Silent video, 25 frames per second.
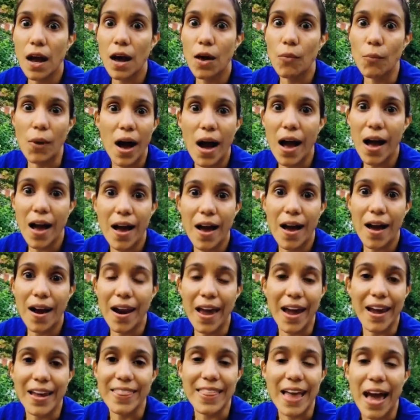what?
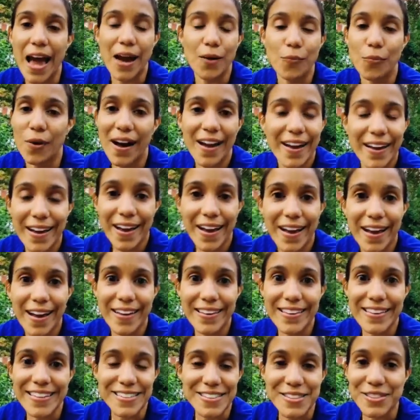Like that, what?
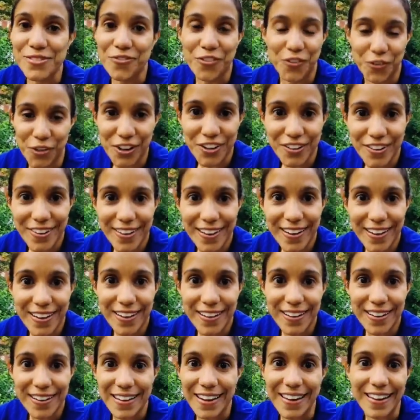This, for real?
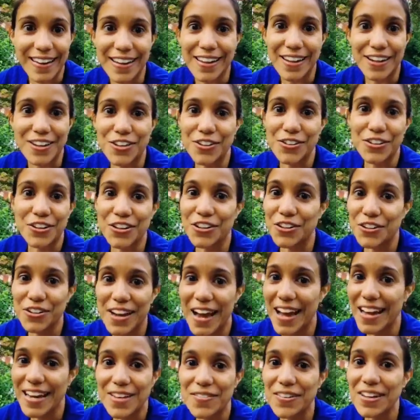Like, you're
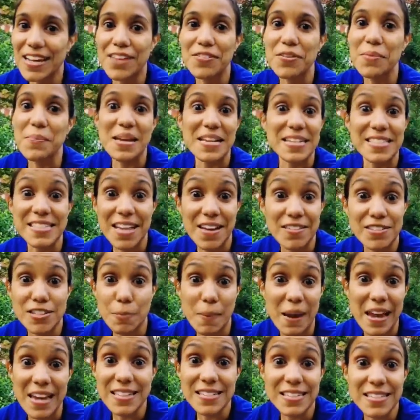not even giving me a safe
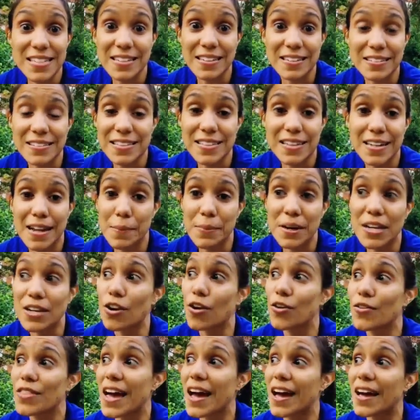space to let me
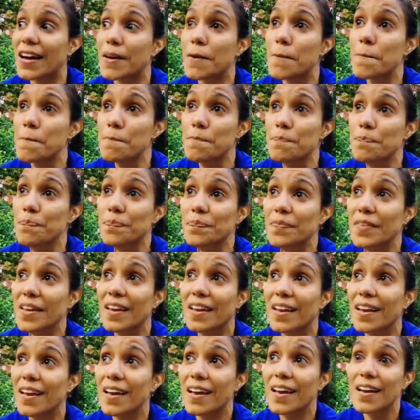know that
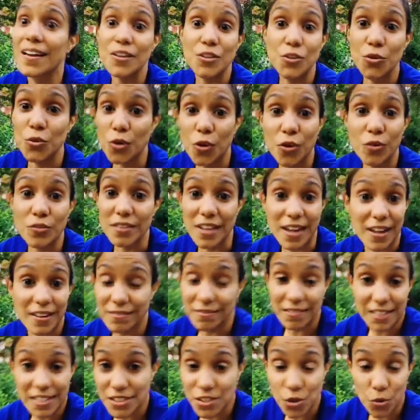you know that
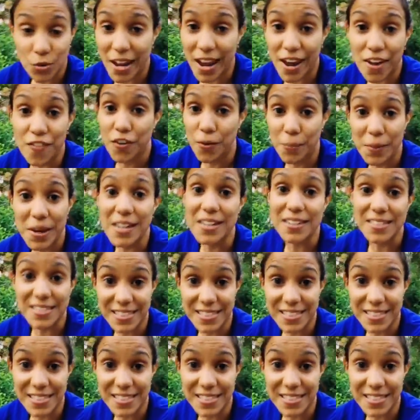it's okay for me to